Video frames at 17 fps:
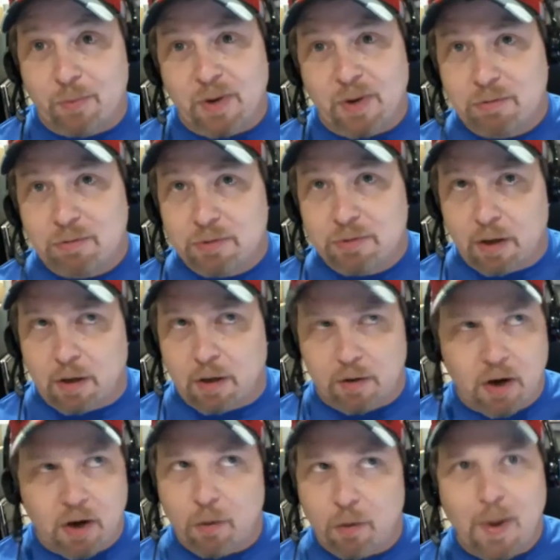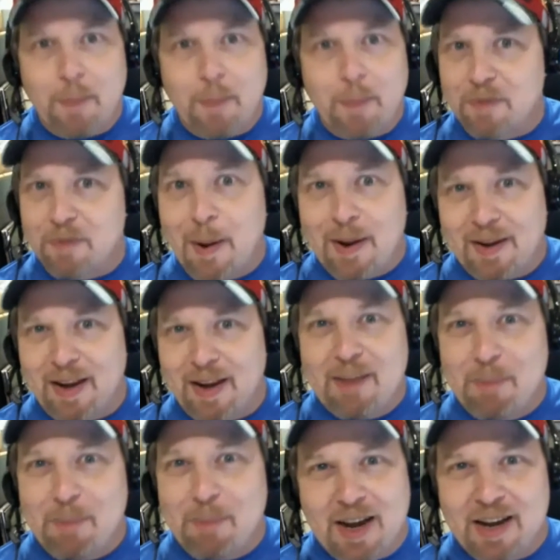Well, yeah, none of the weapons
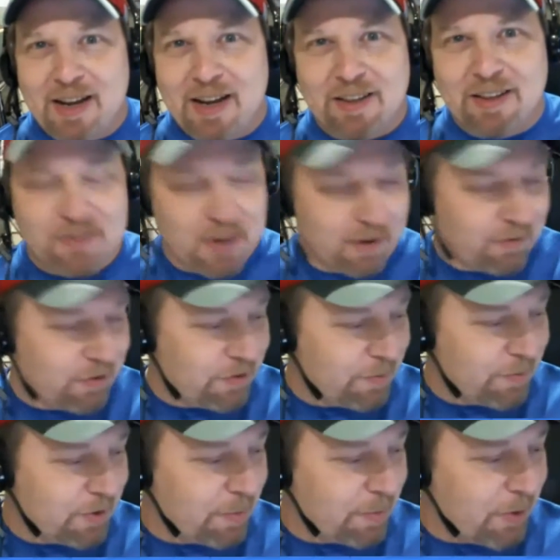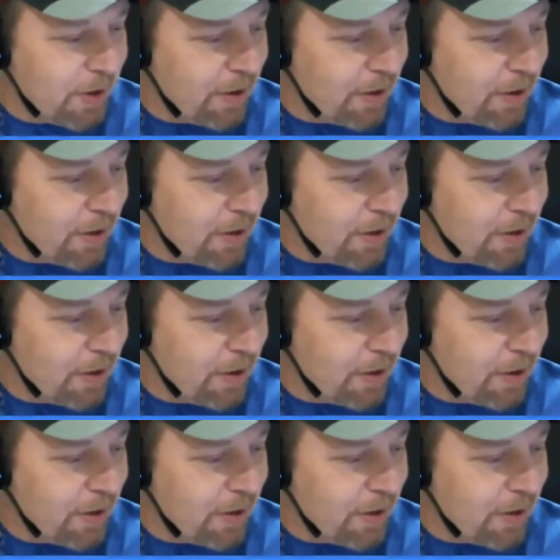made any of these covers, but the